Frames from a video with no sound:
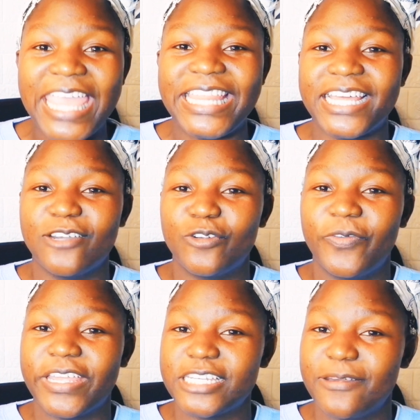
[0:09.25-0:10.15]
hit that
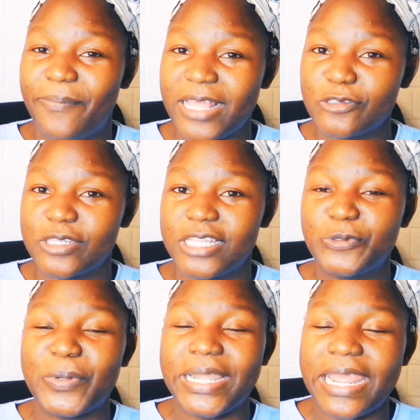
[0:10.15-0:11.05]
notification bell so
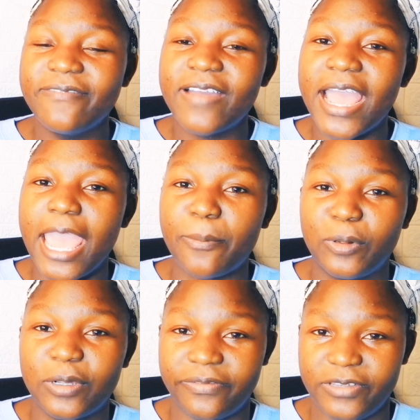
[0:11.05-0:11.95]
that whenever i
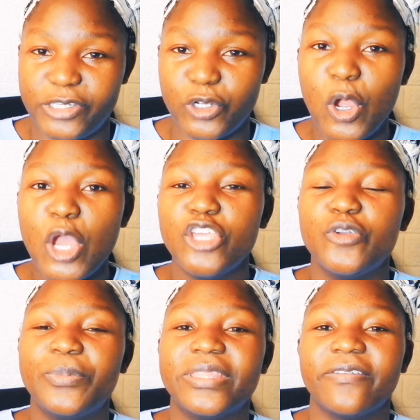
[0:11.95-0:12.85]
upload a video
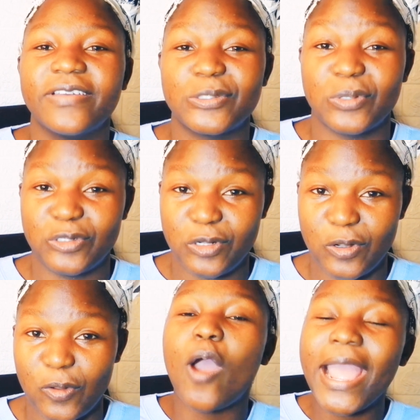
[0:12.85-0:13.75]
you'll be the first one to
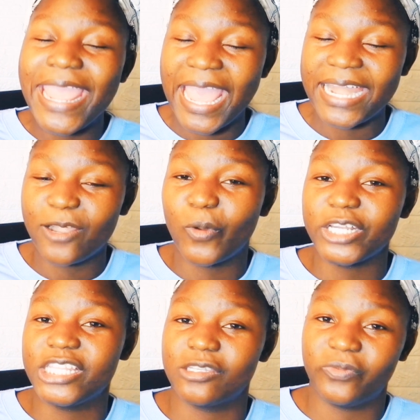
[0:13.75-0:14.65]
know go ahead and
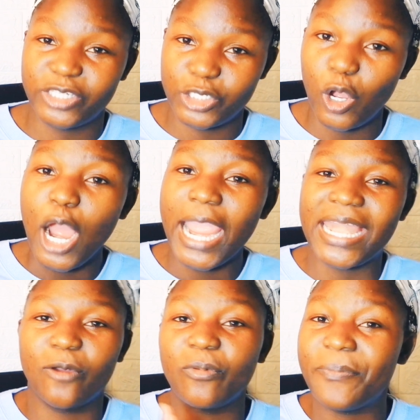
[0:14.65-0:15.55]
watch this video
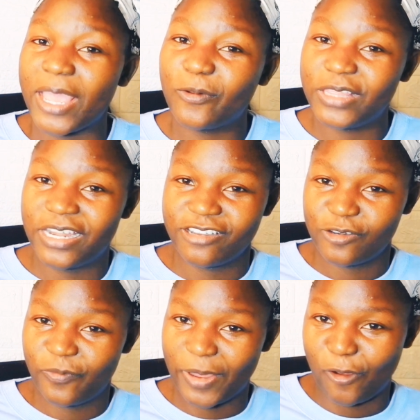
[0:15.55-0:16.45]
and i'll be back with the
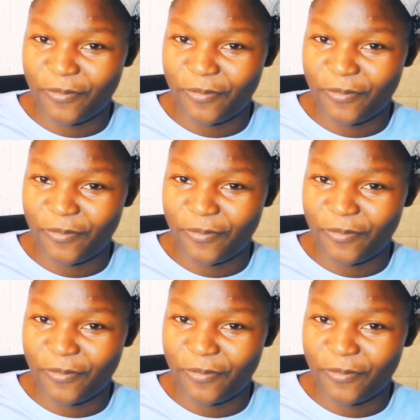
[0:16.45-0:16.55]
rest of my